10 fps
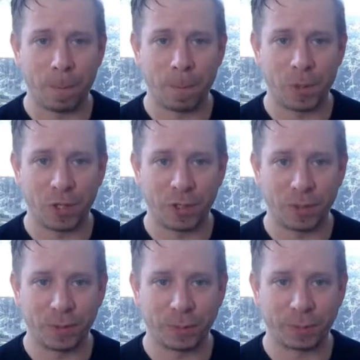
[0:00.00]

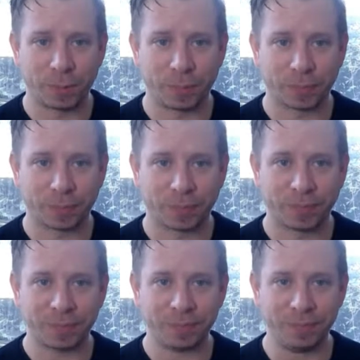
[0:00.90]
Good.
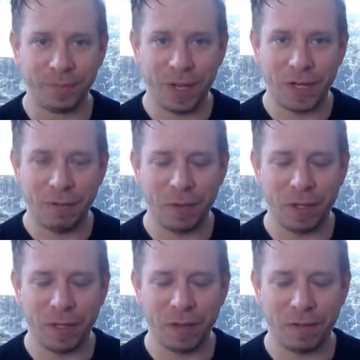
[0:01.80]
And if you
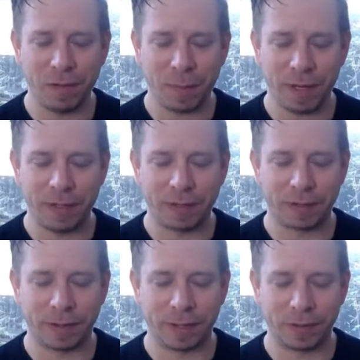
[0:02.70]
think of that
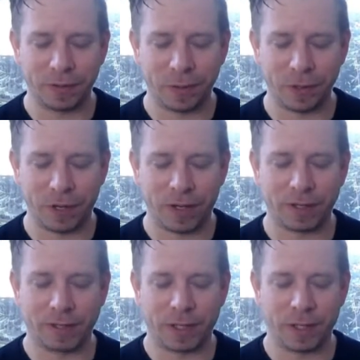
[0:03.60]
place as you've got your
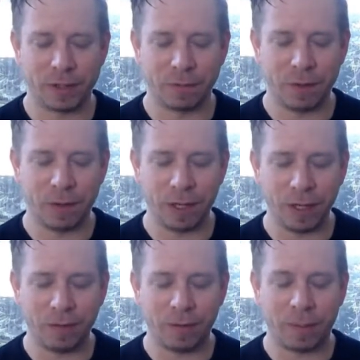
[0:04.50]
eyes closed, if you
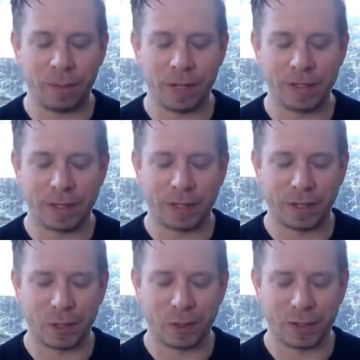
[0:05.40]
think of that place
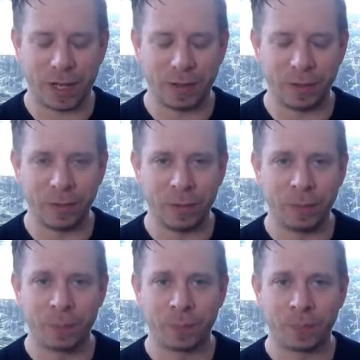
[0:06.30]
like your tail,
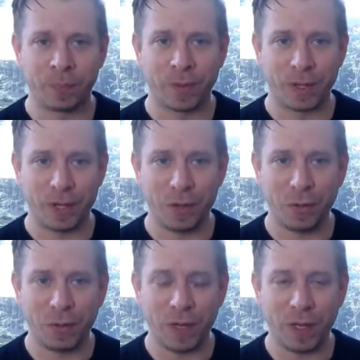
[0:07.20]
can you
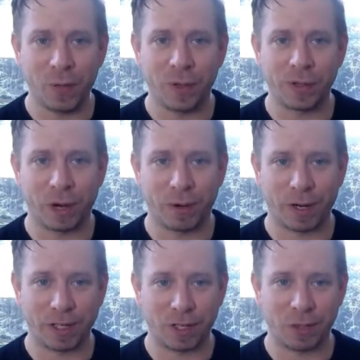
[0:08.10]
feel what
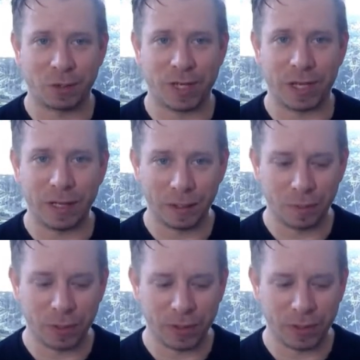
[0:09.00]
direction your tail is
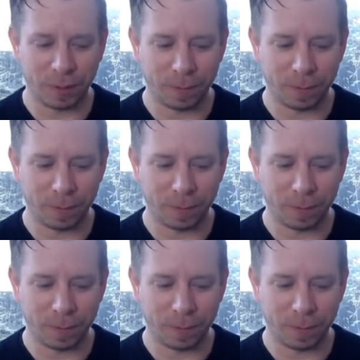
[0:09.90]
pointing?